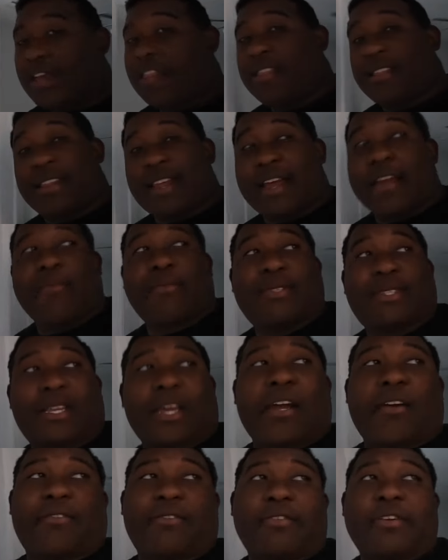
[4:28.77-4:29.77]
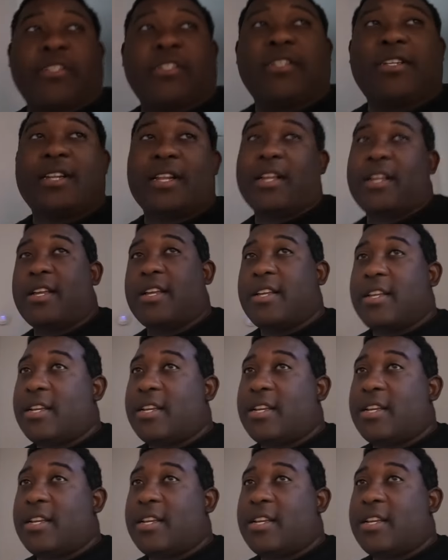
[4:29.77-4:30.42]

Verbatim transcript: Then I was tired for the rest of the day.